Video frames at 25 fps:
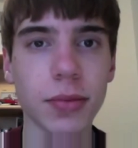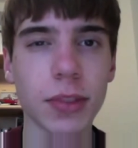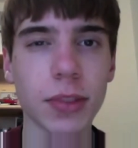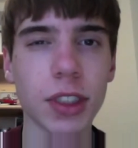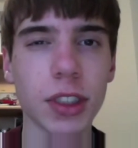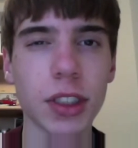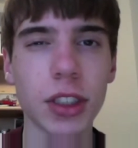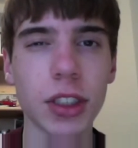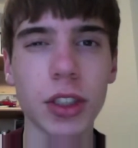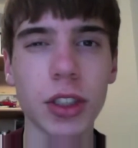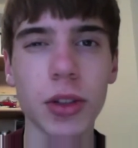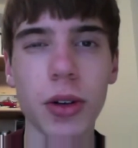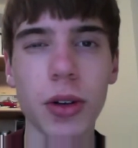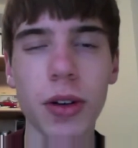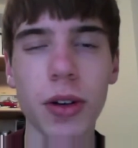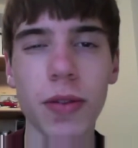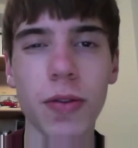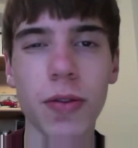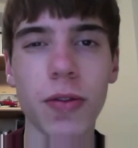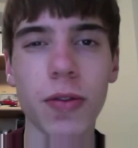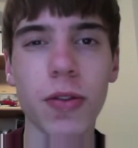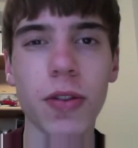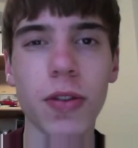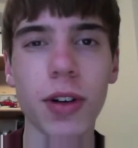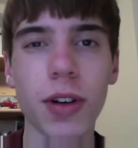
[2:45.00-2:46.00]
sort of
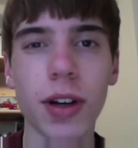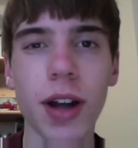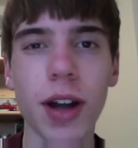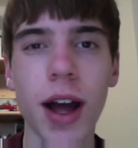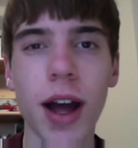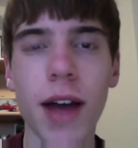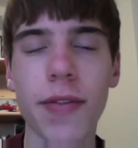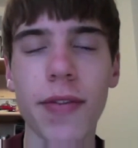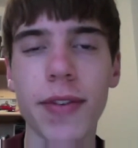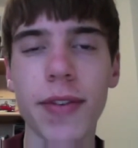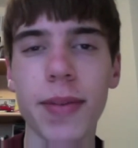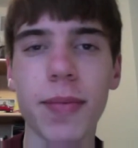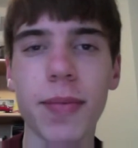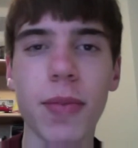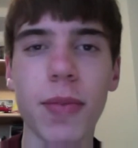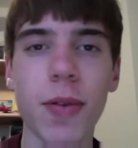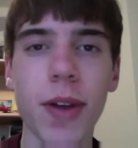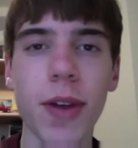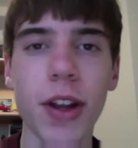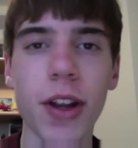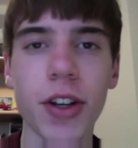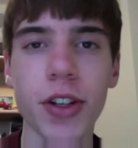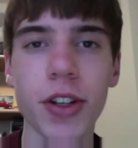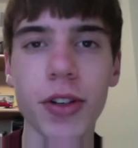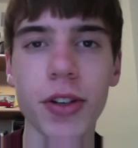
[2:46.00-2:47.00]
have some
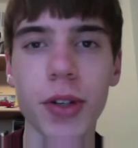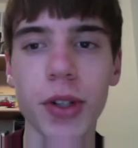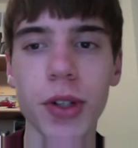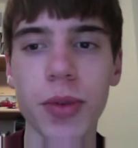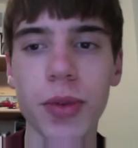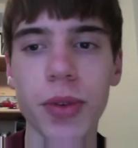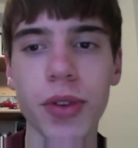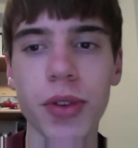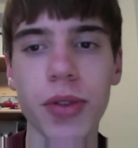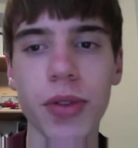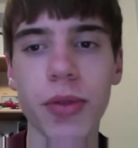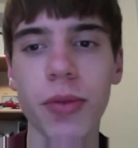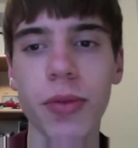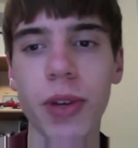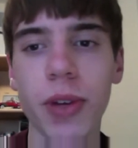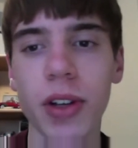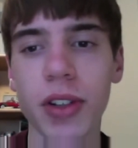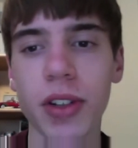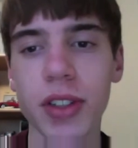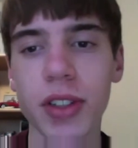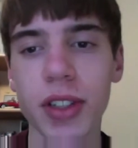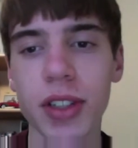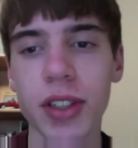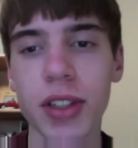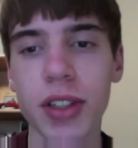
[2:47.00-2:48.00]
issues with the
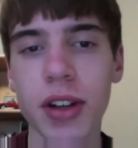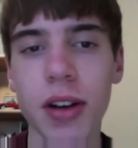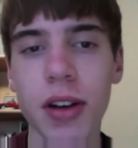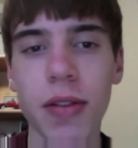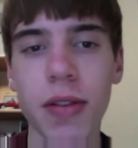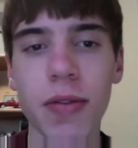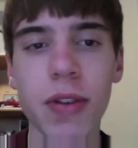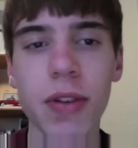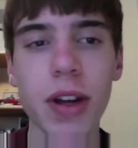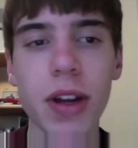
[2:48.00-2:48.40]
wheels and stuff.